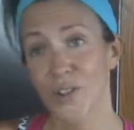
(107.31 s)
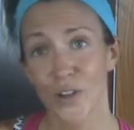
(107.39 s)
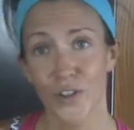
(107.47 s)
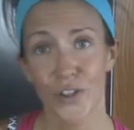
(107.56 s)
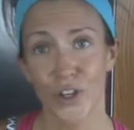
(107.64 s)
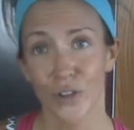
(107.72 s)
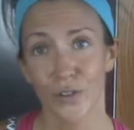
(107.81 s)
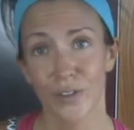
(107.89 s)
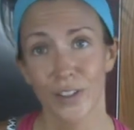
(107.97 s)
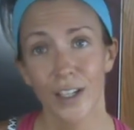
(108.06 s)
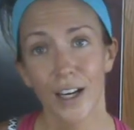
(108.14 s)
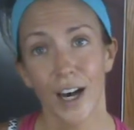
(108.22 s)
are on the stove.
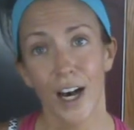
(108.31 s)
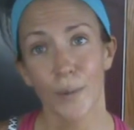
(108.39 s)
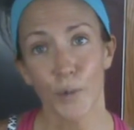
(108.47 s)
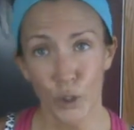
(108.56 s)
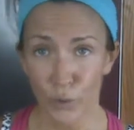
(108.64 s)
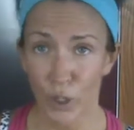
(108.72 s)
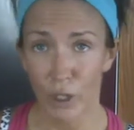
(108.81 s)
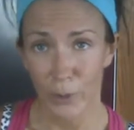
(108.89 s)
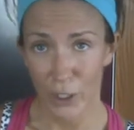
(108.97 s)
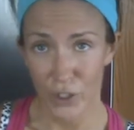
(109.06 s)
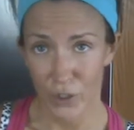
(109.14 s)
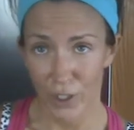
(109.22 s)
Um, you know I'm
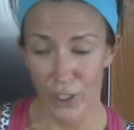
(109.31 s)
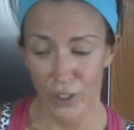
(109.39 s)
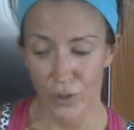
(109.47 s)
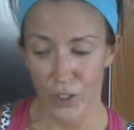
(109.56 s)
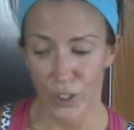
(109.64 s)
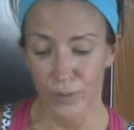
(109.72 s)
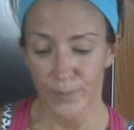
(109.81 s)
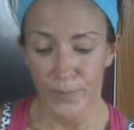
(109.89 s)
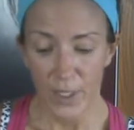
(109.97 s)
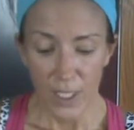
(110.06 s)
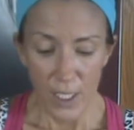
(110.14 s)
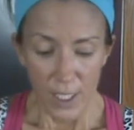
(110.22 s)
gonna do it in Q2,
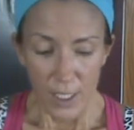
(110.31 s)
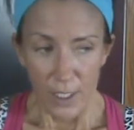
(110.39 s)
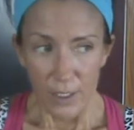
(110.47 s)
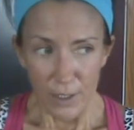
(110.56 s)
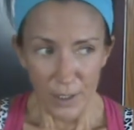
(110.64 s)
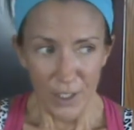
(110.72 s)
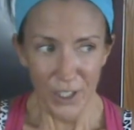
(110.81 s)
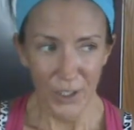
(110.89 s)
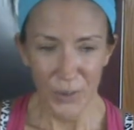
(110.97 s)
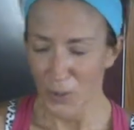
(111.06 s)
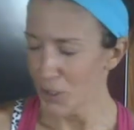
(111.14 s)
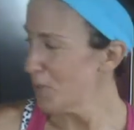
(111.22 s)
which